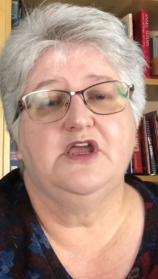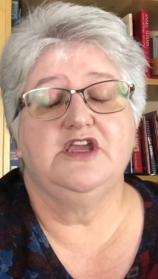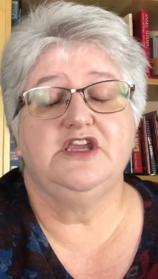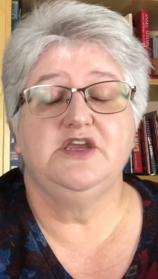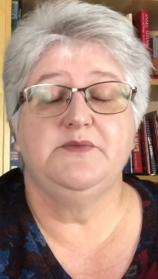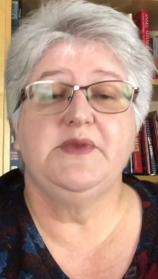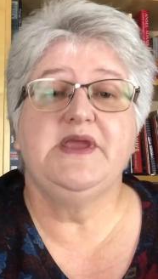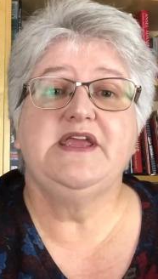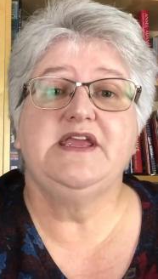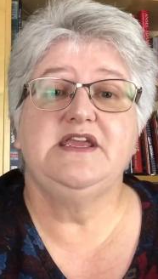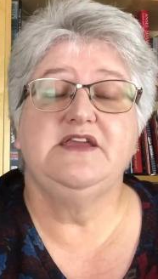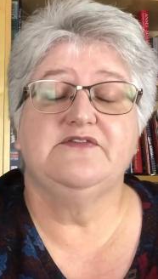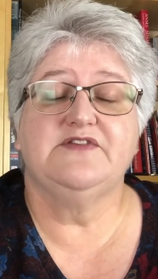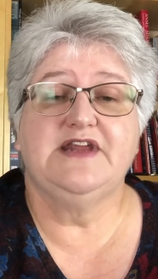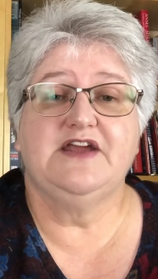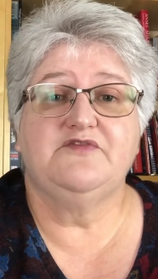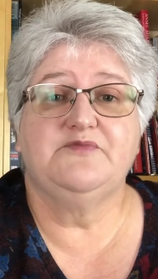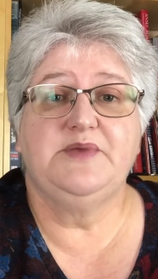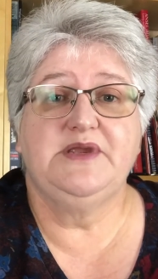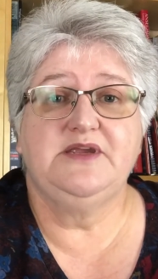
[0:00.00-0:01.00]
You may even
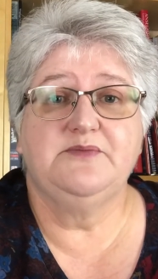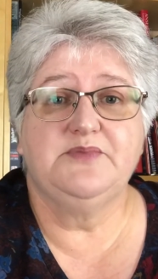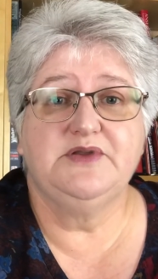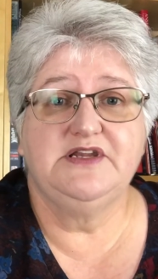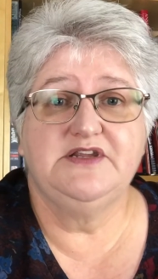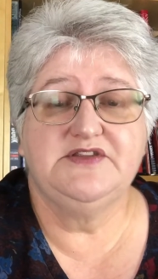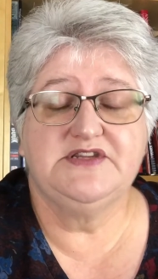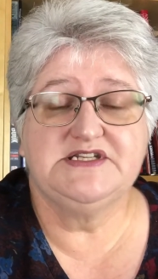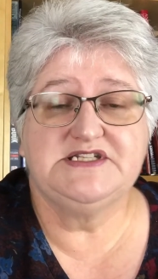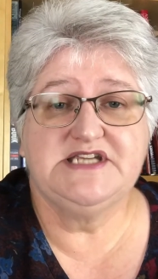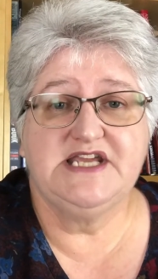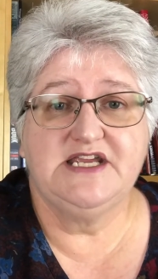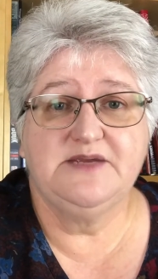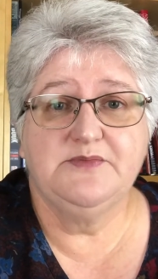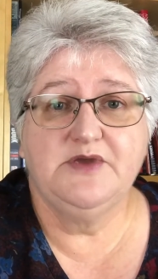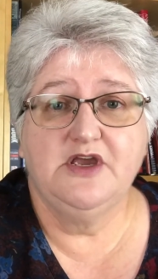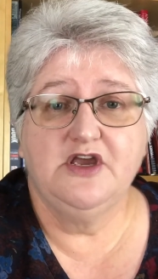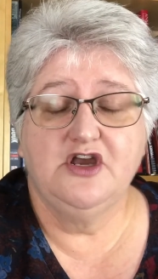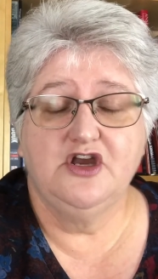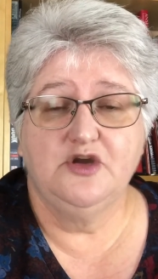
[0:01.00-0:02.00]
have people in the team
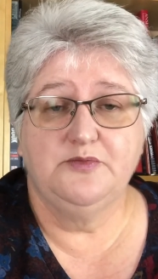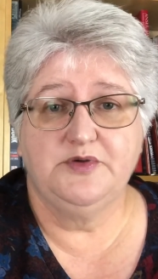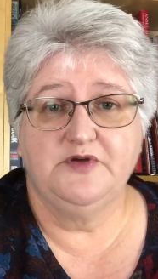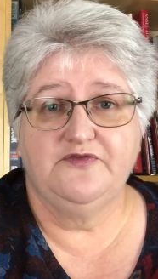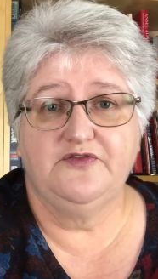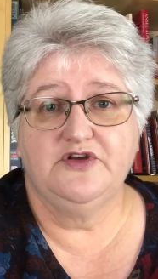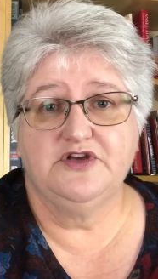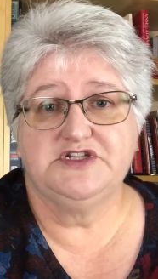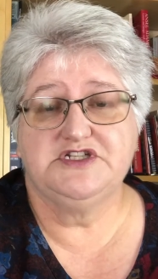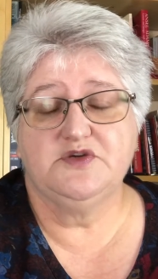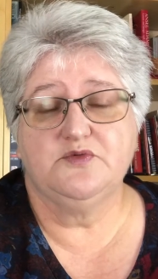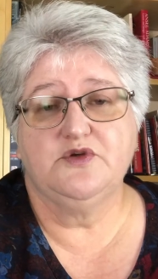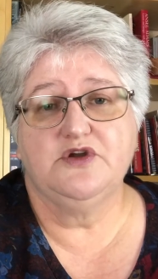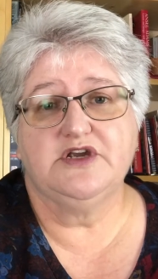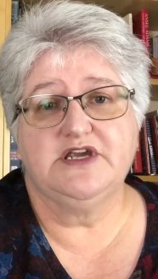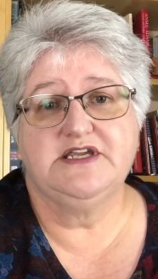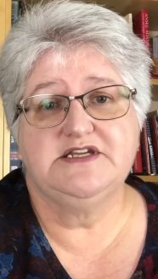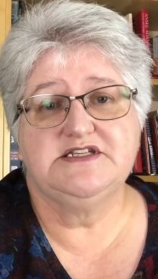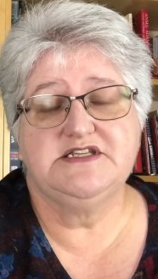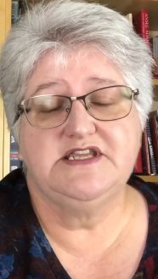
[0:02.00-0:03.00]
who prefer to
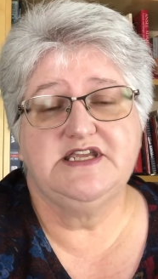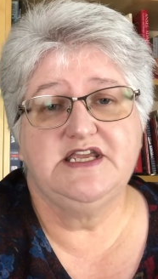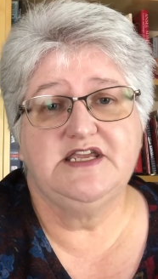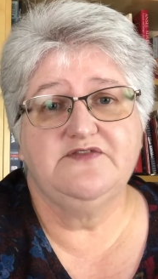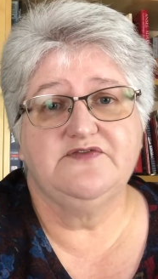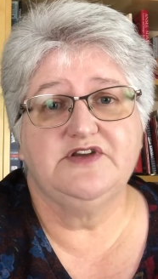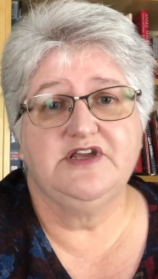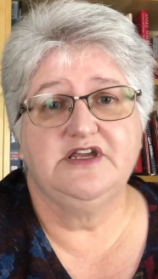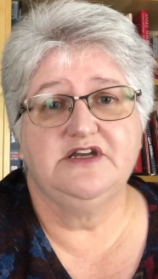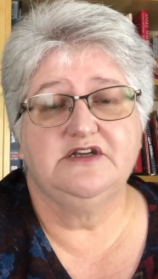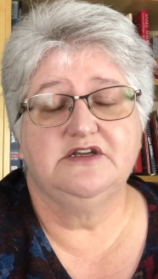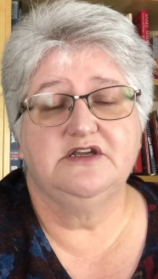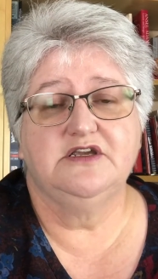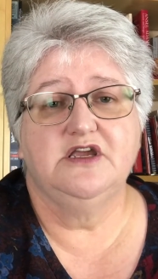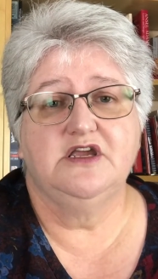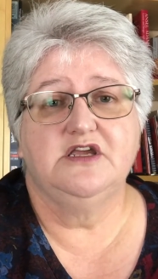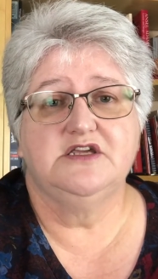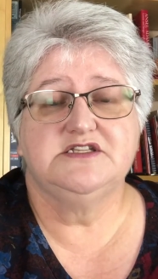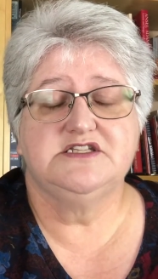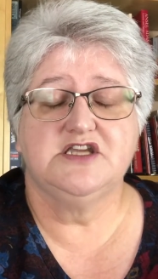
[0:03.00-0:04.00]
work into the evening,
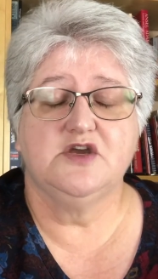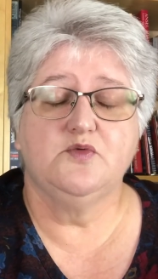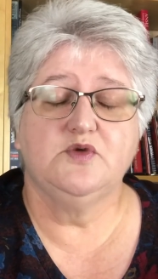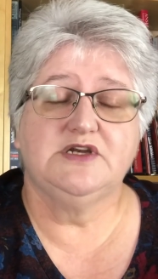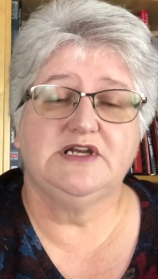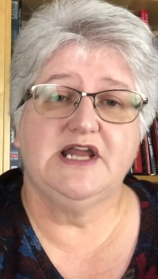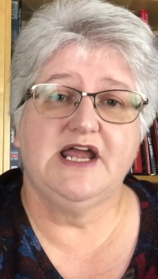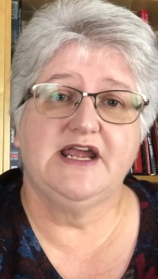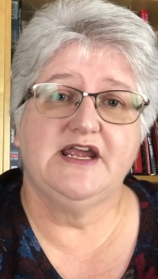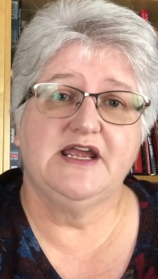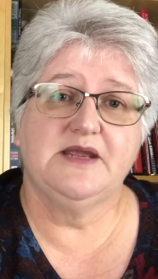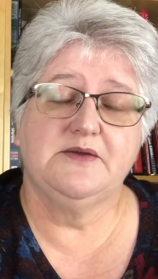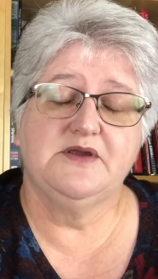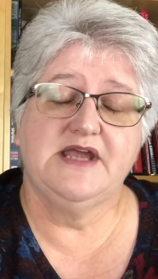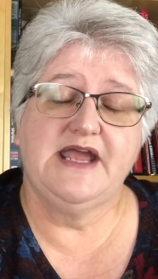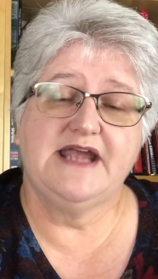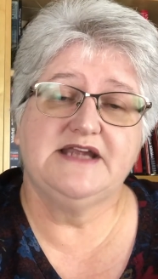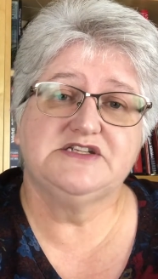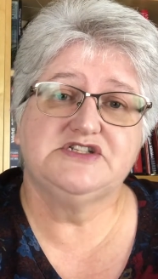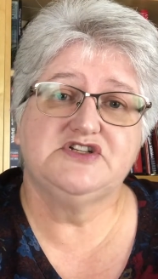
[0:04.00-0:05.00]
so would like
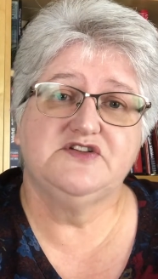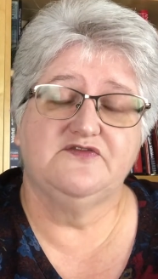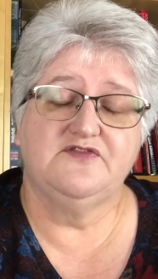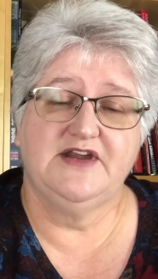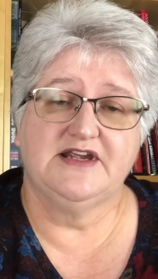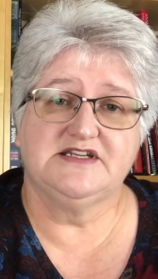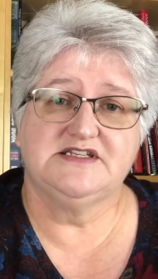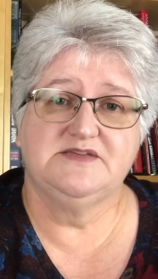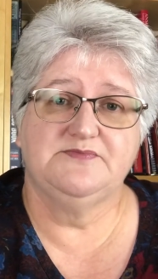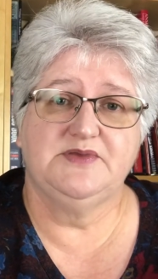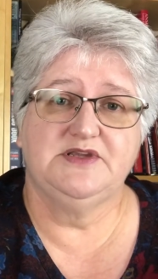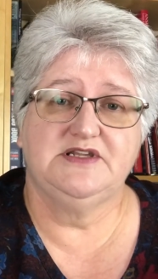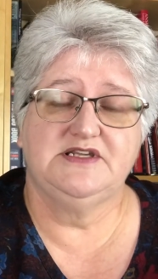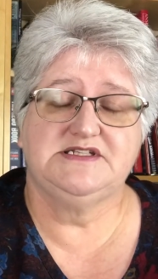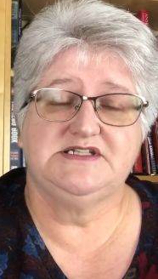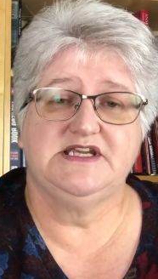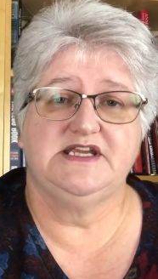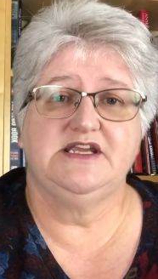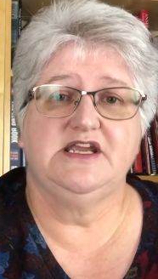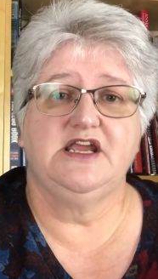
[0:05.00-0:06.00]
extra
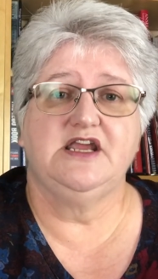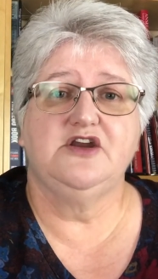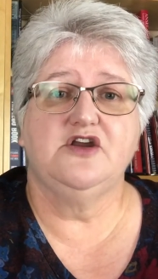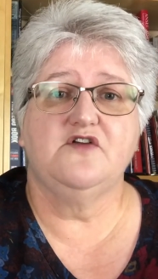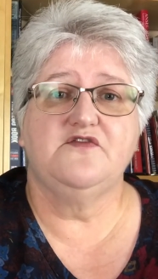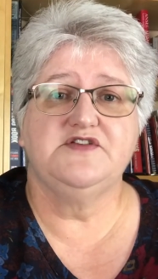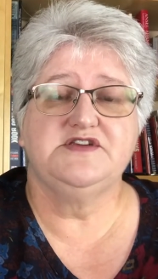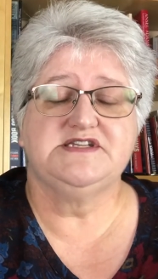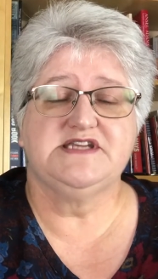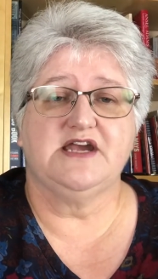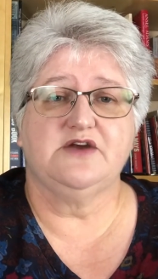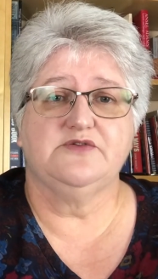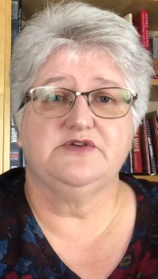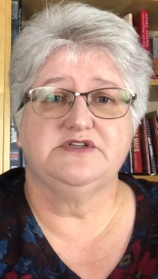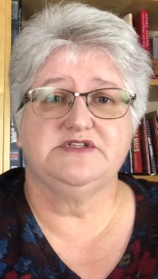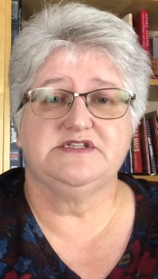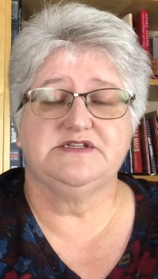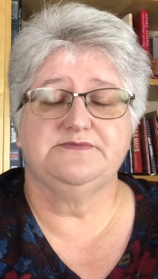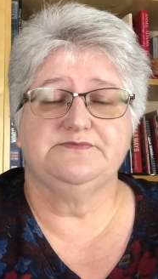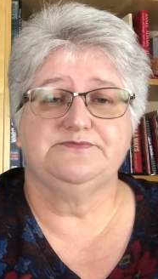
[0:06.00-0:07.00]
flexibility in office
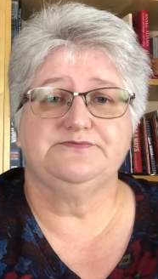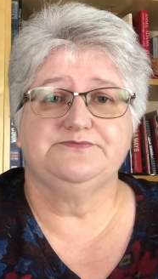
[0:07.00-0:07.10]
hours.